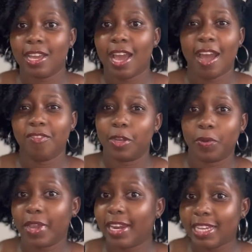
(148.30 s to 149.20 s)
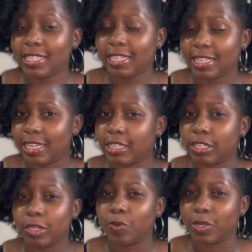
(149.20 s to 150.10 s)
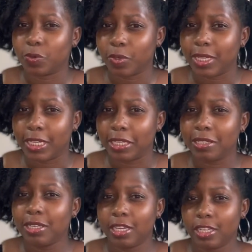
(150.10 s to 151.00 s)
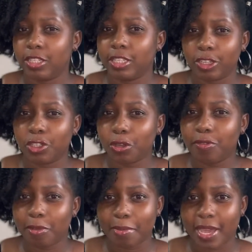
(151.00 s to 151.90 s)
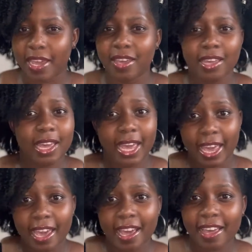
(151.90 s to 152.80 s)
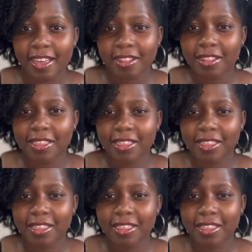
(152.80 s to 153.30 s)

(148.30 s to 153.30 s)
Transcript: after realizing that it was really essential for my hair health